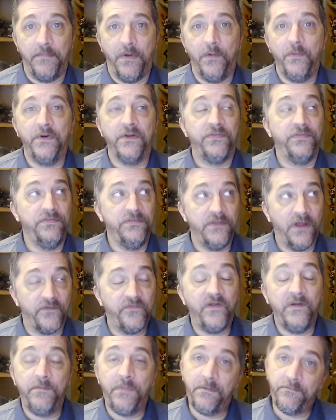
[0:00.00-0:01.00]
with
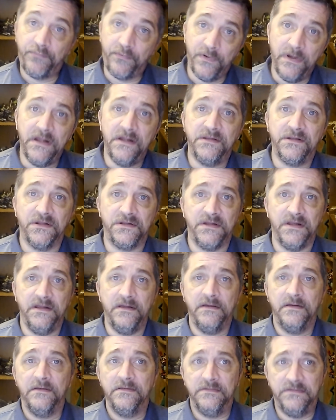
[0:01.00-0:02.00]
nothing but pre-existing
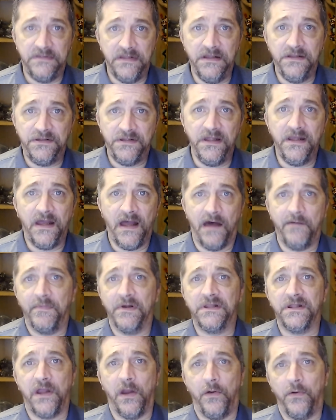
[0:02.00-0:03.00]
DC Comics
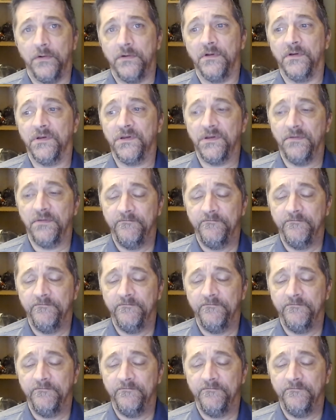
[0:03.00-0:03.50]
characters.